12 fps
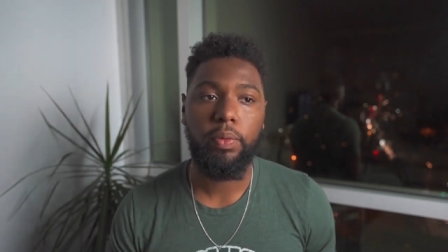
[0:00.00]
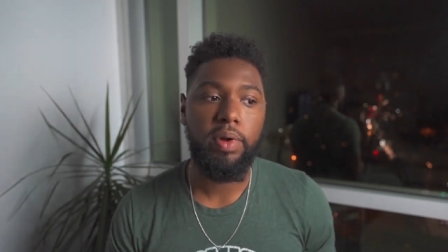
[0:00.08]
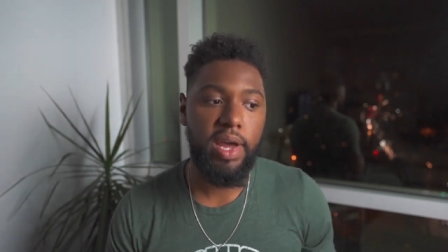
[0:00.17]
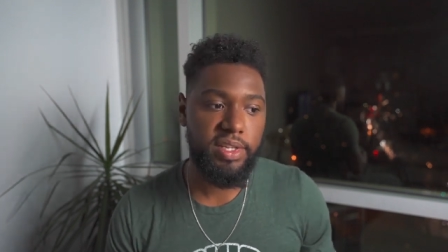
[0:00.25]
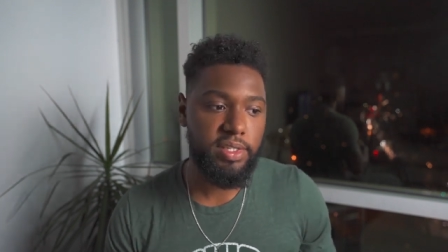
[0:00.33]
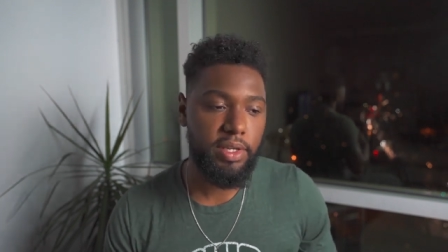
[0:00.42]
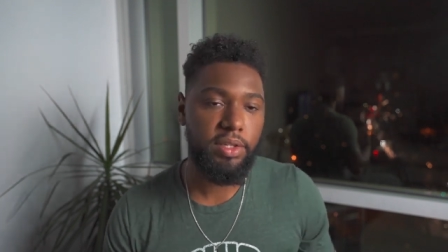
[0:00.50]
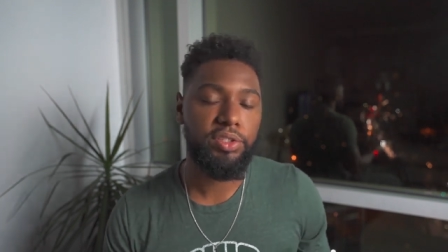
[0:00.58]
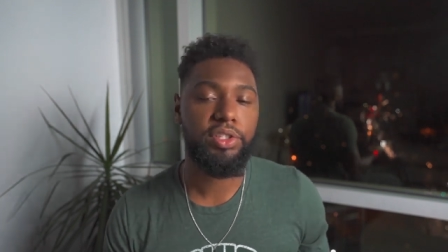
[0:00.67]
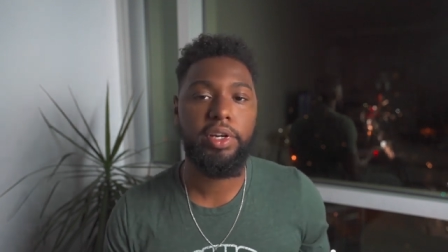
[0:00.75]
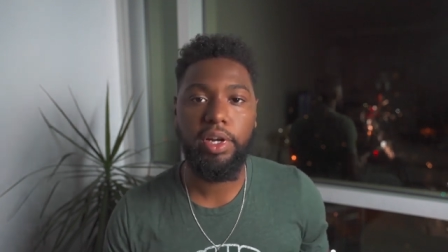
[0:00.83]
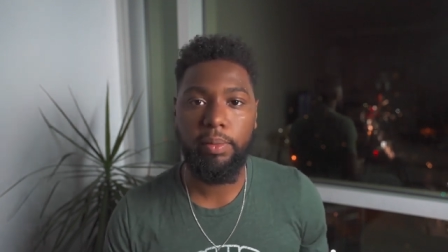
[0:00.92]
And when I say
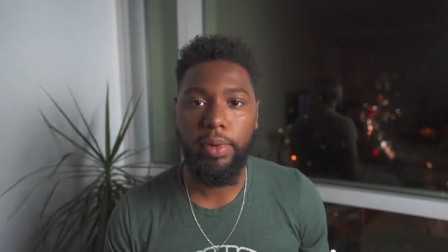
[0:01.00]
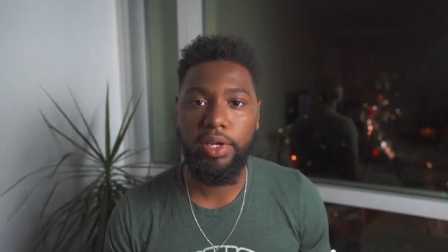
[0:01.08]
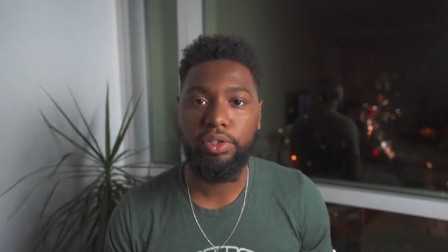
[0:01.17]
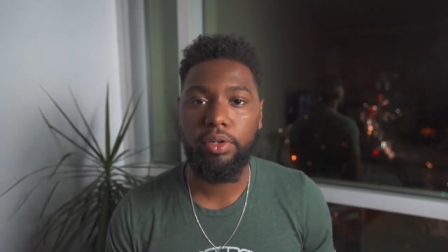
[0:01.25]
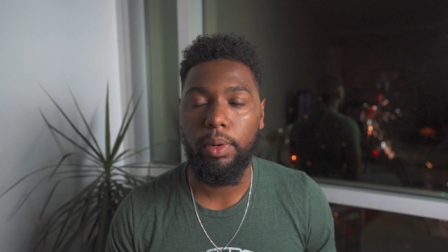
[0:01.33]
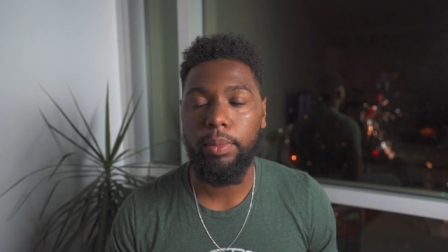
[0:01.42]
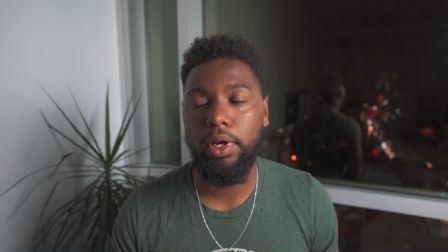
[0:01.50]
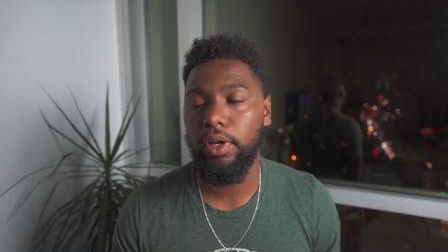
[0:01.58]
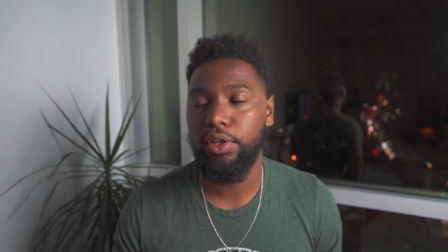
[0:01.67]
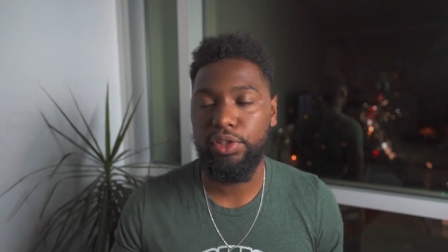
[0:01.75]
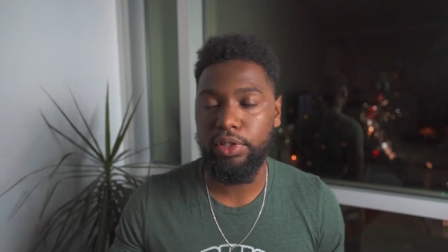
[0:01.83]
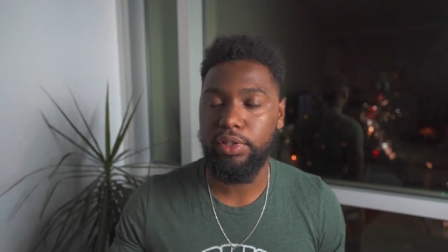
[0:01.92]
engineering major, I'm
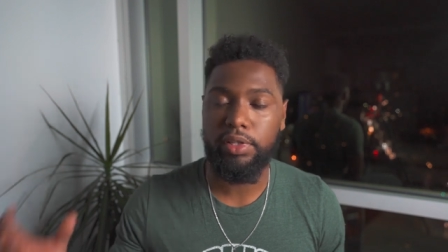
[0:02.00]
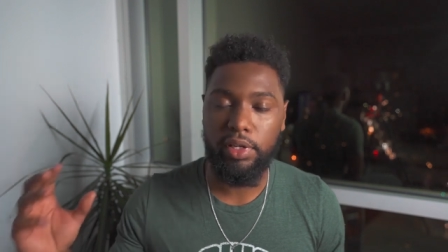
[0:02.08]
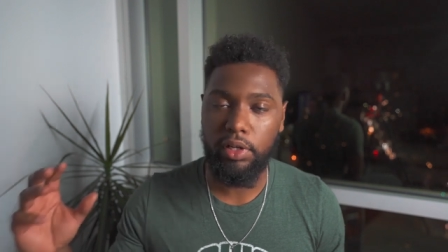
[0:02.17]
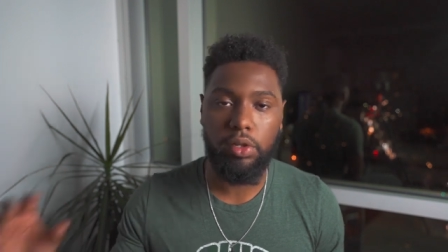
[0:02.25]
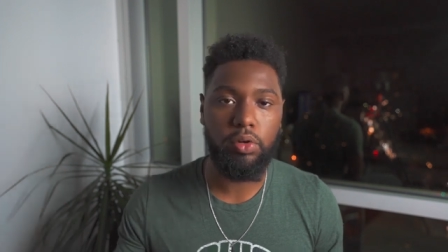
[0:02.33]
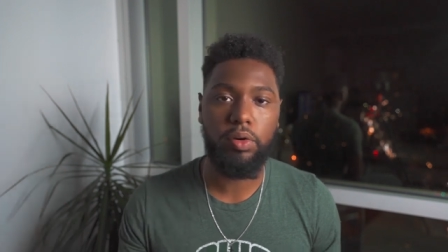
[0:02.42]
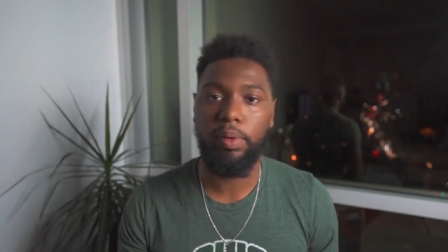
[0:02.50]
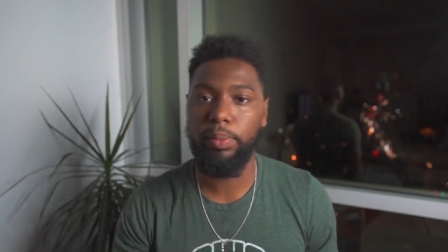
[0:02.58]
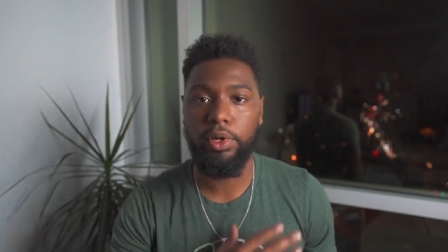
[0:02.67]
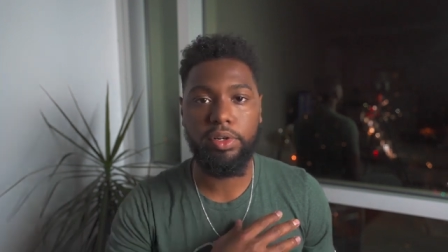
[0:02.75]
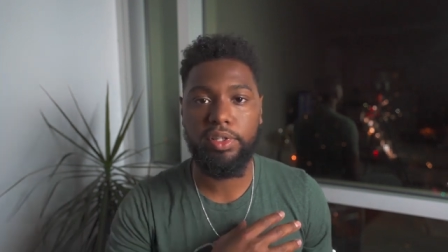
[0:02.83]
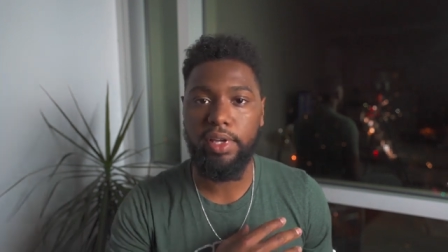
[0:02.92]
gonna just include
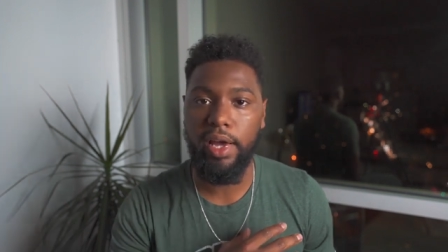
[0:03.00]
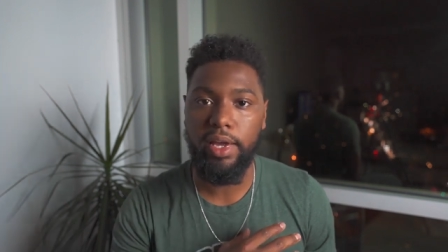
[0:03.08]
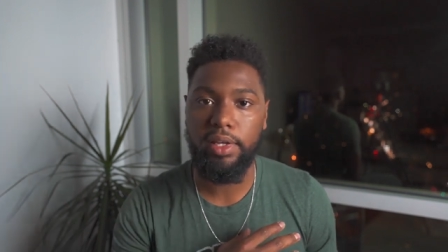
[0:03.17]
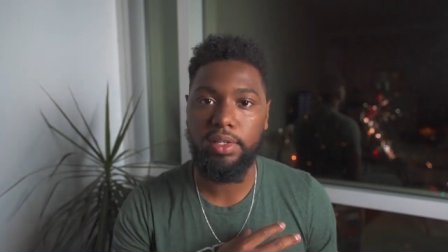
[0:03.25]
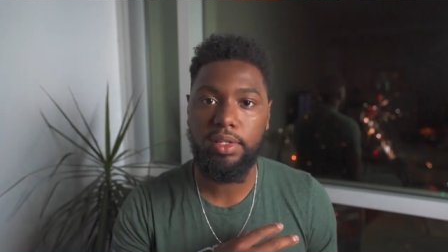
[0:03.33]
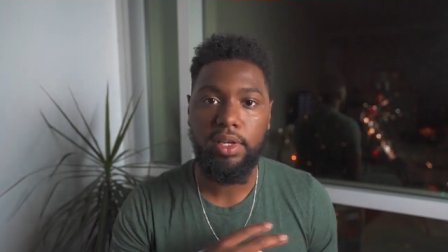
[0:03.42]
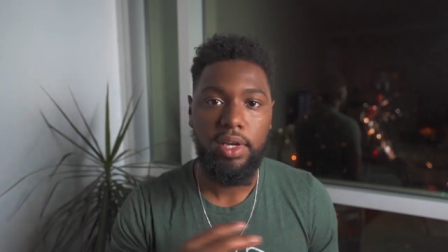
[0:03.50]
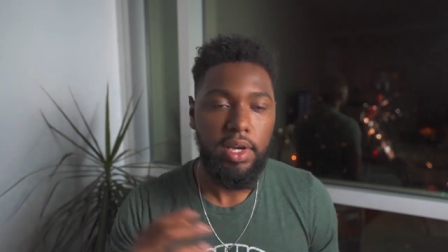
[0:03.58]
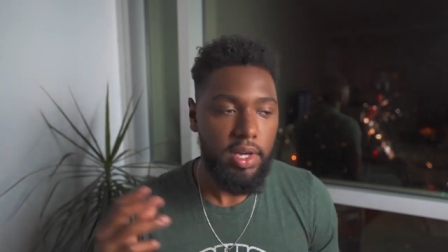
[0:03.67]
computer science